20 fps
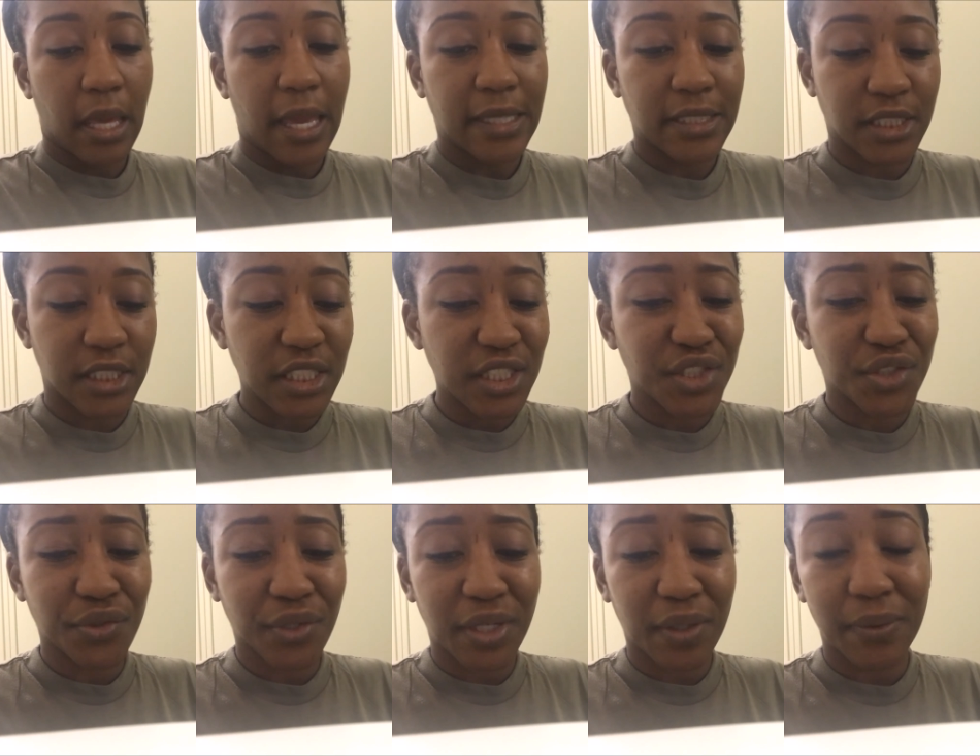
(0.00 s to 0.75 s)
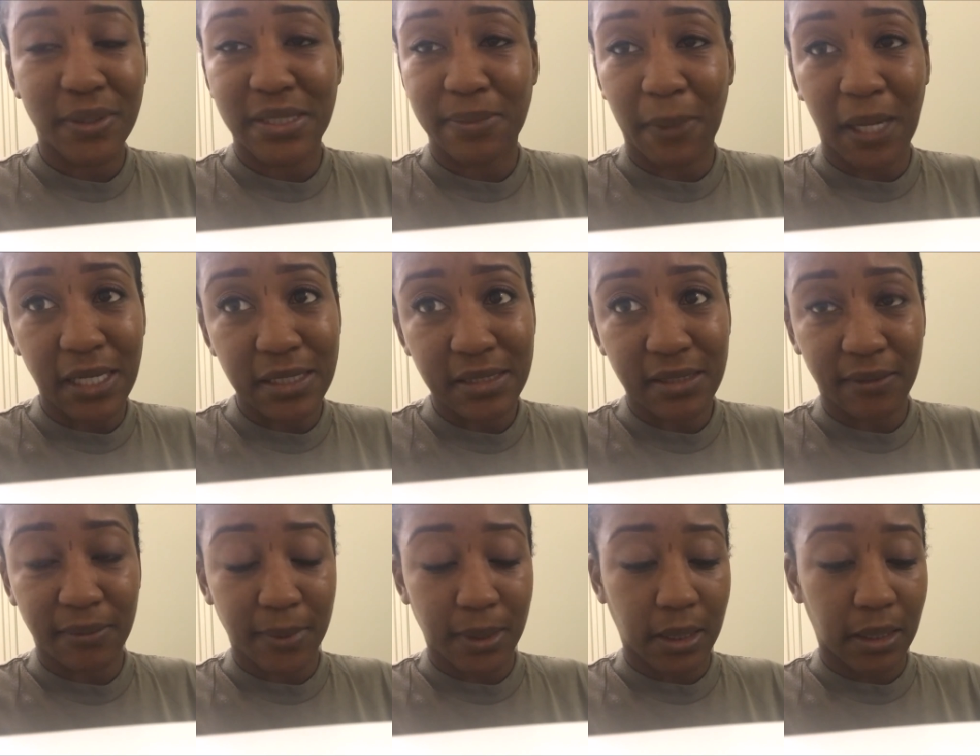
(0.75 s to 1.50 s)
And just drink
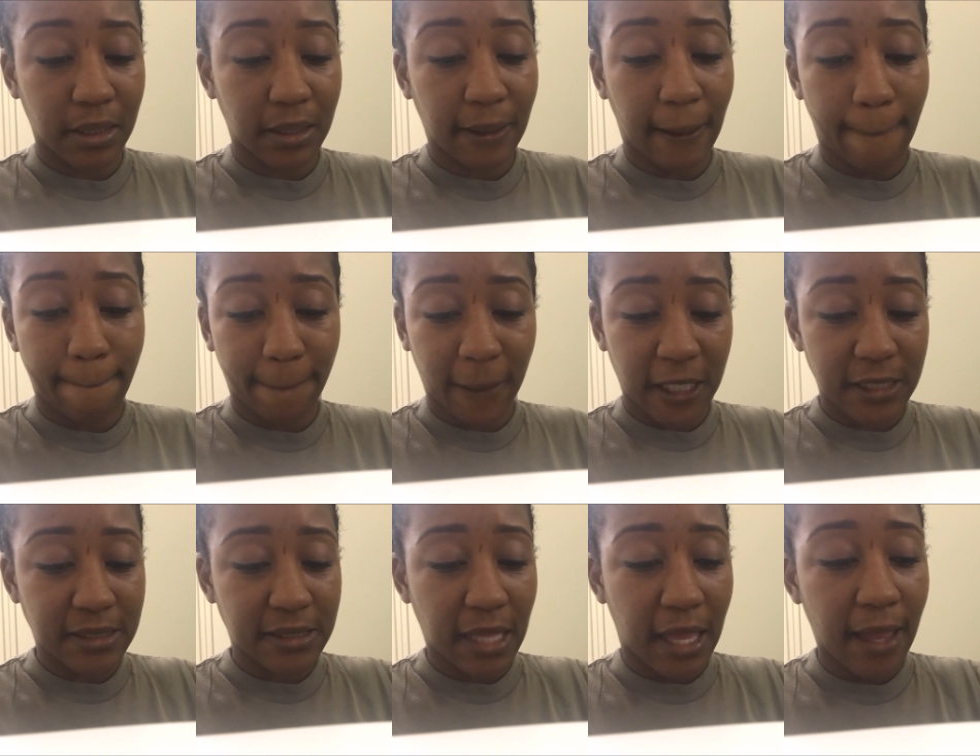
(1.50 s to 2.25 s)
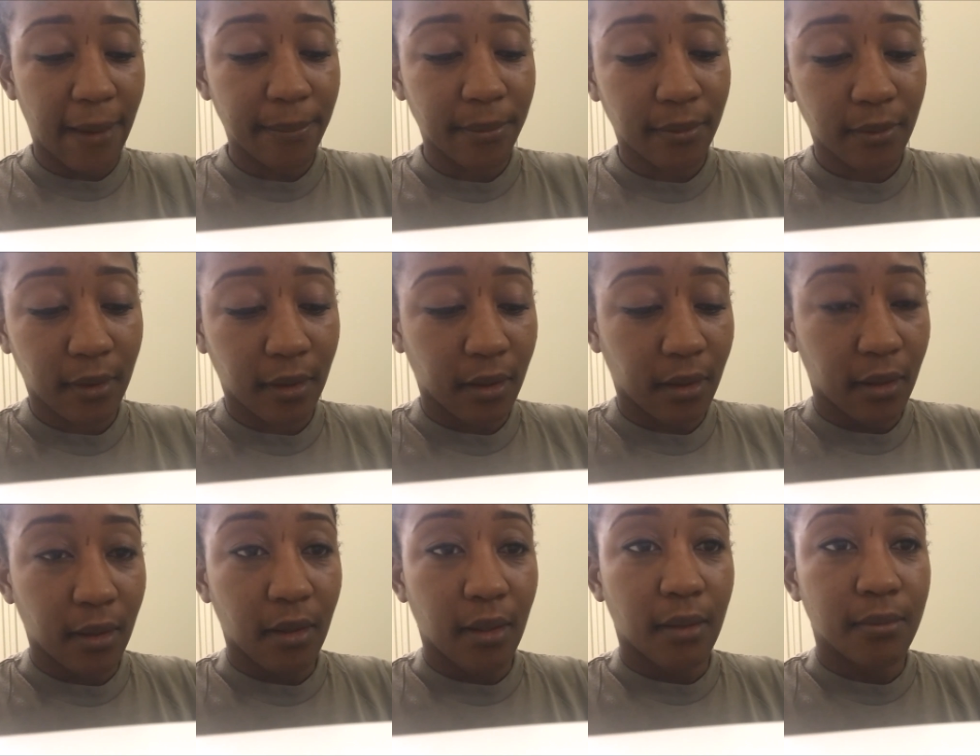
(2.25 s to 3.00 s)
responsibly, because I
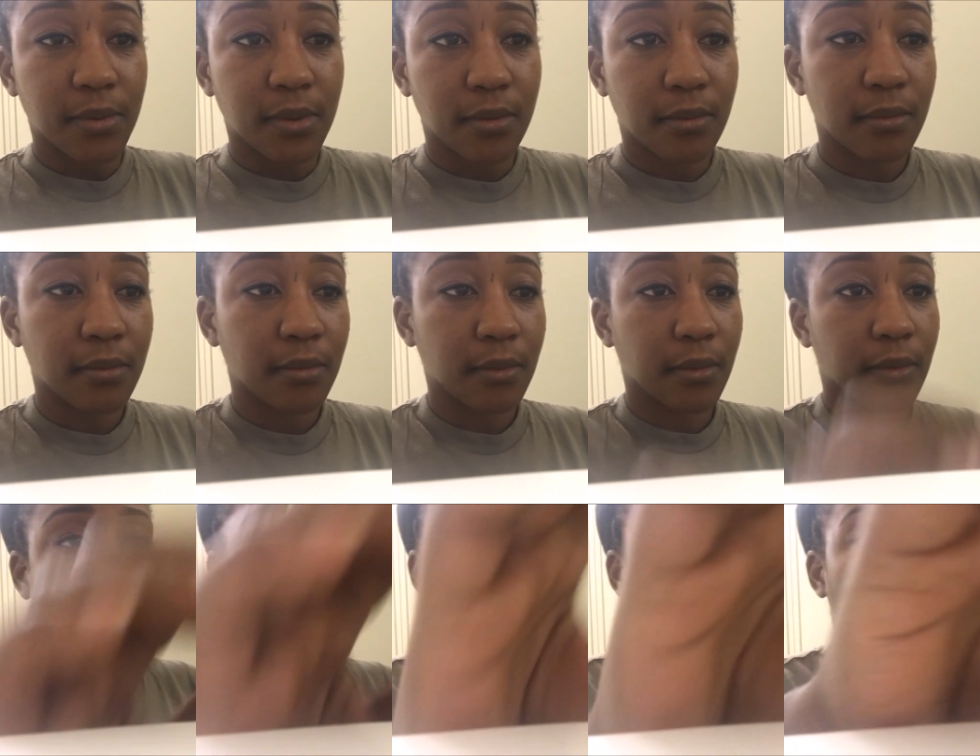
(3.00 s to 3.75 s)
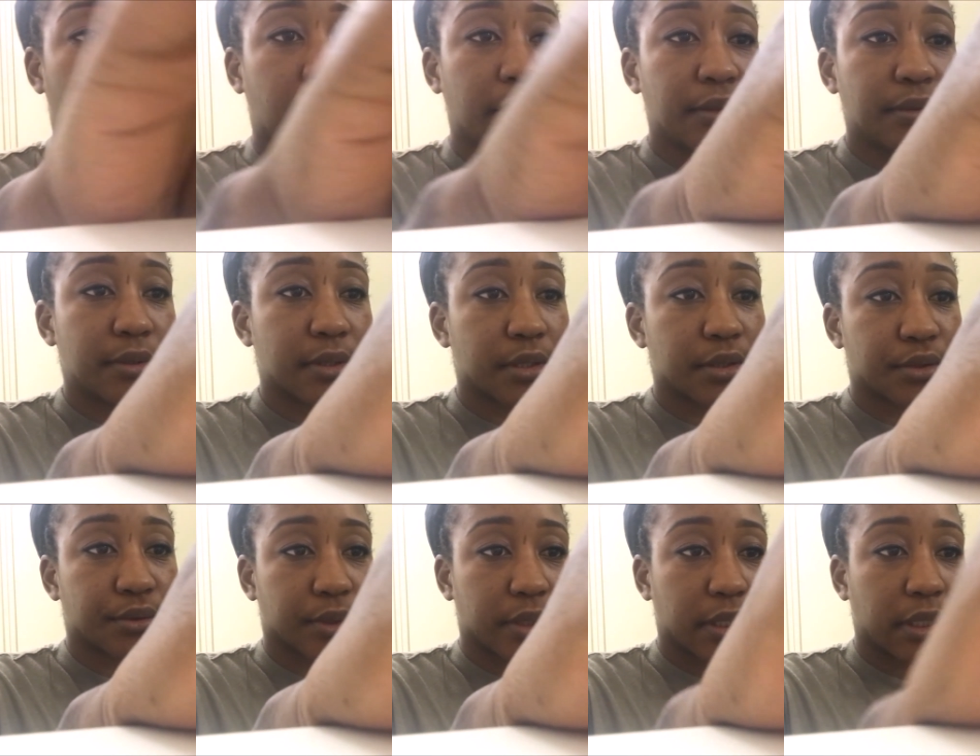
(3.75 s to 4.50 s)
used to
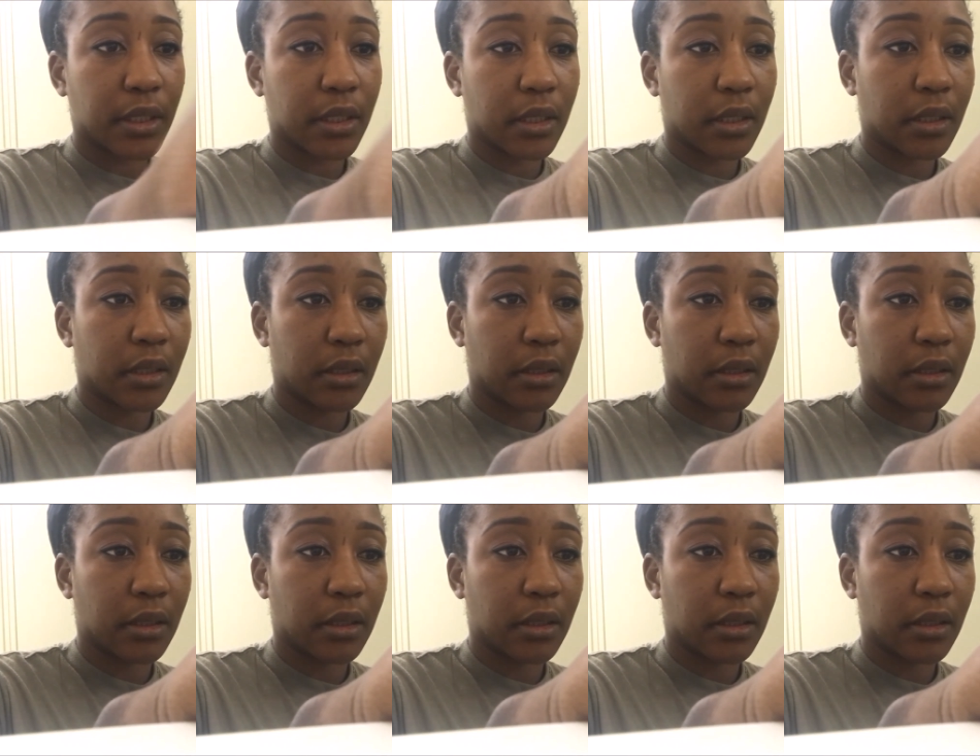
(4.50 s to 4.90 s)
drink.